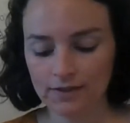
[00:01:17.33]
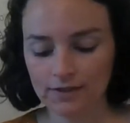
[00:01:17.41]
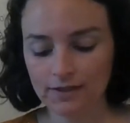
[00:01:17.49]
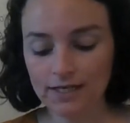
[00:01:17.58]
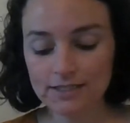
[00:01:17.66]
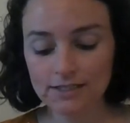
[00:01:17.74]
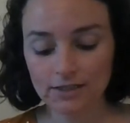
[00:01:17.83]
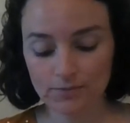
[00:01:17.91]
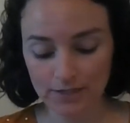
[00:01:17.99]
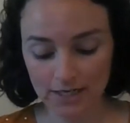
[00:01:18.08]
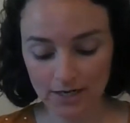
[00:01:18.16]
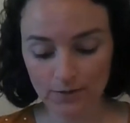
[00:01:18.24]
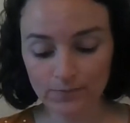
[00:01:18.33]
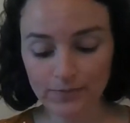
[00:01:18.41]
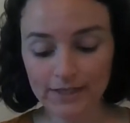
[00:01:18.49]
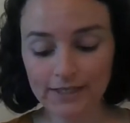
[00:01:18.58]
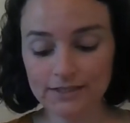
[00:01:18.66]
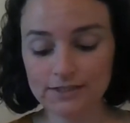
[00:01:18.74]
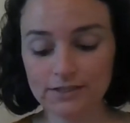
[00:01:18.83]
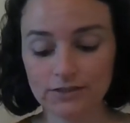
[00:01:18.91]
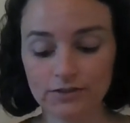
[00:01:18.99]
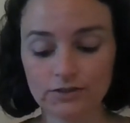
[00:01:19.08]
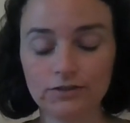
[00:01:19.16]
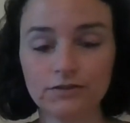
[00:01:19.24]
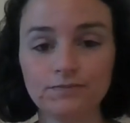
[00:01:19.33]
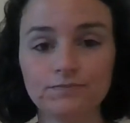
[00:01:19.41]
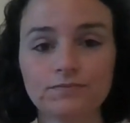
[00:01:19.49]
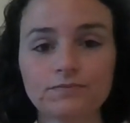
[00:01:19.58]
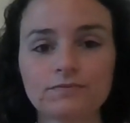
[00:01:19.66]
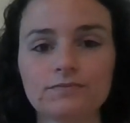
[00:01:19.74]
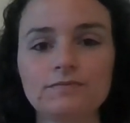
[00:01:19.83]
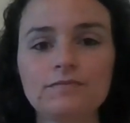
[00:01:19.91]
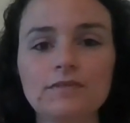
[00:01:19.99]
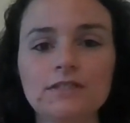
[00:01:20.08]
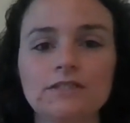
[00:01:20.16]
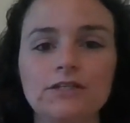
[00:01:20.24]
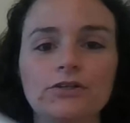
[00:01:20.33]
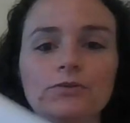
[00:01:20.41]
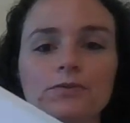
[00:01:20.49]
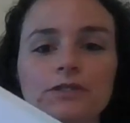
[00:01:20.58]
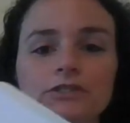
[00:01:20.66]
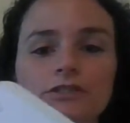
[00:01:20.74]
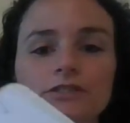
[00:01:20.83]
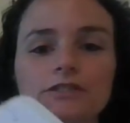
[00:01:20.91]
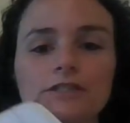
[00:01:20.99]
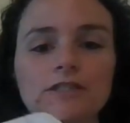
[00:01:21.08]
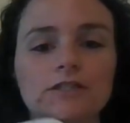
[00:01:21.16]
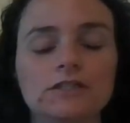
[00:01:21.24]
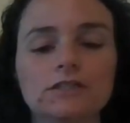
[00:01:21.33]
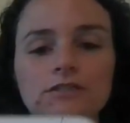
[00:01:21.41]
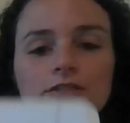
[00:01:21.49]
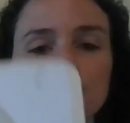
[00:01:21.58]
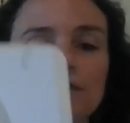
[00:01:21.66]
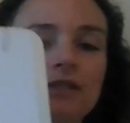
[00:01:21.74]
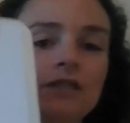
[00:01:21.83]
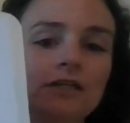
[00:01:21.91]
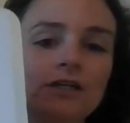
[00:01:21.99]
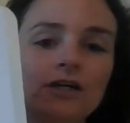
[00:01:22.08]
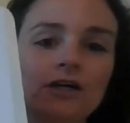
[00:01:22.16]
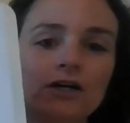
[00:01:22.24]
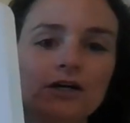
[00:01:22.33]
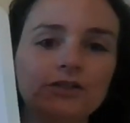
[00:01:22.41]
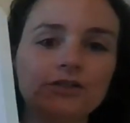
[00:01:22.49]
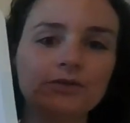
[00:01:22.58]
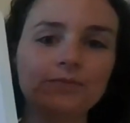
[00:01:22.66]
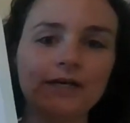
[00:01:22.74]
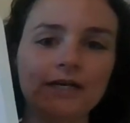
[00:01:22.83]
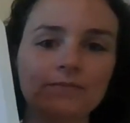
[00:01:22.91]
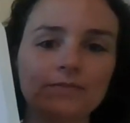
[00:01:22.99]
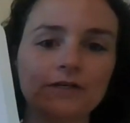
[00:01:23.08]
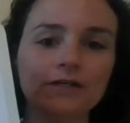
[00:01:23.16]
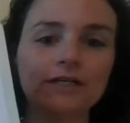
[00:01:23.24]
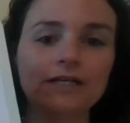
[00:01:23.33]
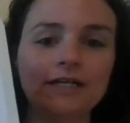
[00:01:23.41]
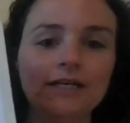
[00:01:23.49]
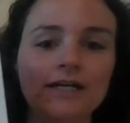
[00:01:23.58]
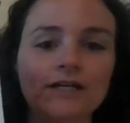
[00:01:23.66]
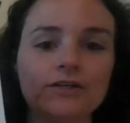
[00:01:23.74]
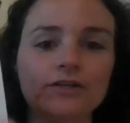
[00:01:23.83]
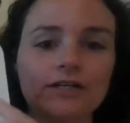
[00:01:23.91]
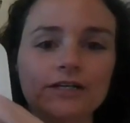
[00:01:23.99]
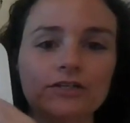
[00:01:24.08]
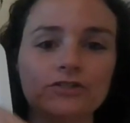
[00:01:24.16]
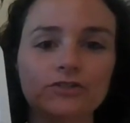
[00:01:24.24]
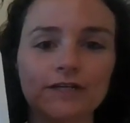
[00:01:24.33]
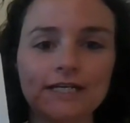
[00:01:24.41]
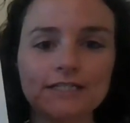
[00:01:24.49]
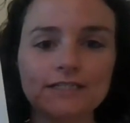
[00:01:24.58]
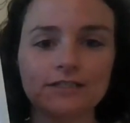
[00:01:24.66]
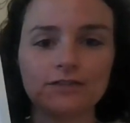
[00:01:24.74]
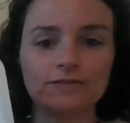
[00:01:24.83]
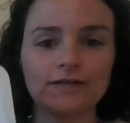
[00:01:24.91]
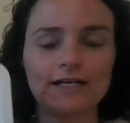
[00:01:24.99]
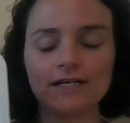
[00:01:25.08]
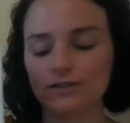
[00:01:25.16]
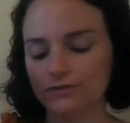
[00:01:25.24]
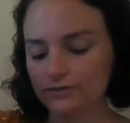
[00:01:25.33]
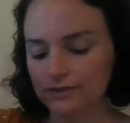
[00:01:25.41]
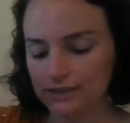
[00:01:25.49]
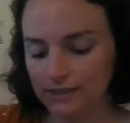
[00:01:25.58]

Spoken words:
That's going to be our biggest circle. So you put your circle on your paper and you're going to trace around